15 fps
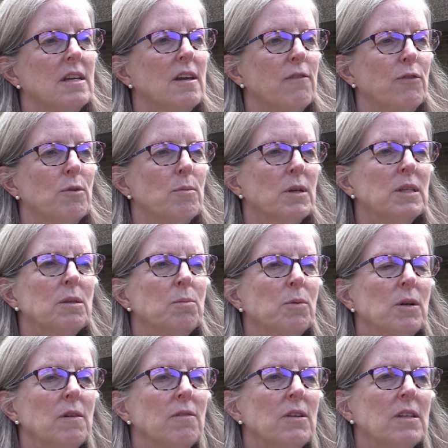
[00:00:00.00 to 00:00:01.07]
If you missed
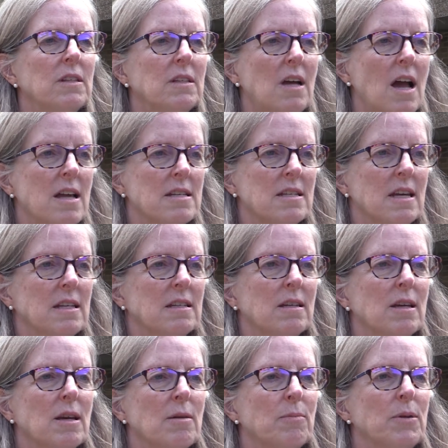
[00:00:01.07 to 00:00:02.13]
previous content,
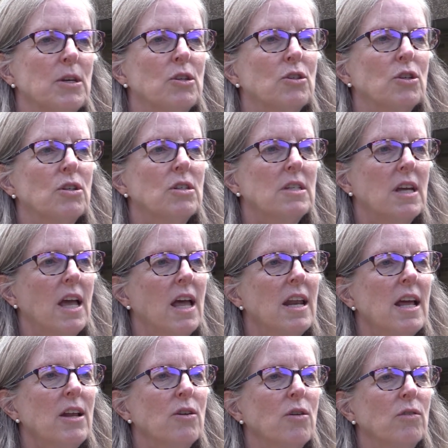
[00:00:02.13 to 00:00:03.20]
be sure to head
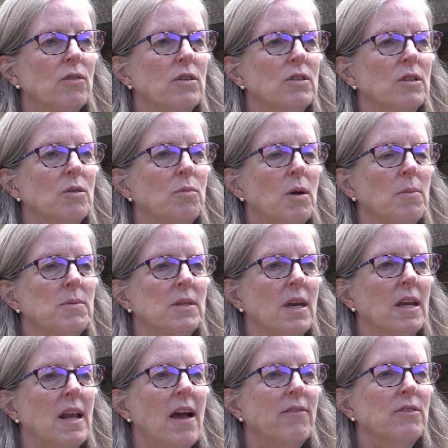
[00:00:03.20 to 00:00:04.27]
on over to the
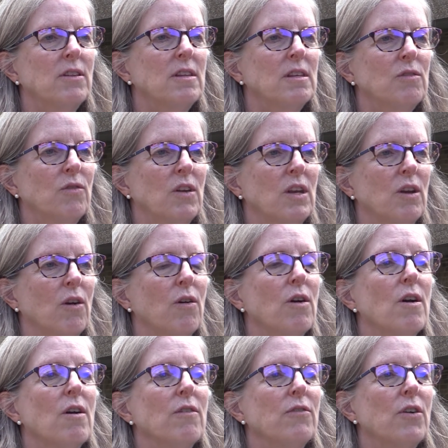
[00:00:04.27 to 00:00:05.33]
website after this video
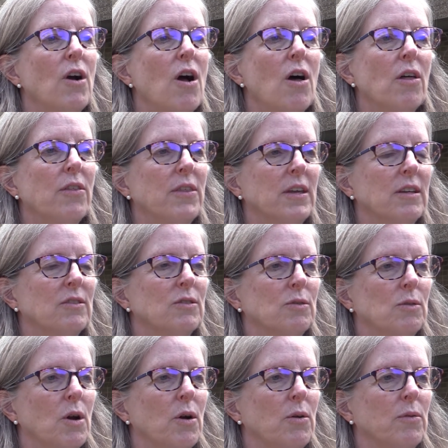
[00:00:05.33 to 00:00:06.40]
for all things
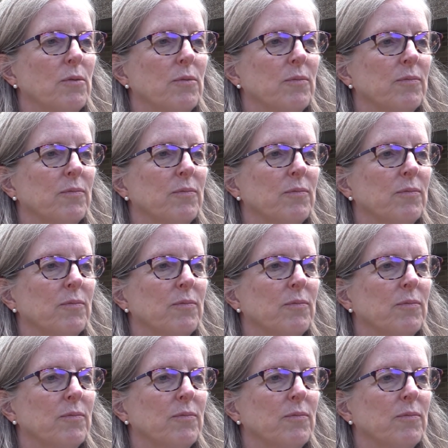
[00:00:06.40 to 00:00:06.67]
Grow.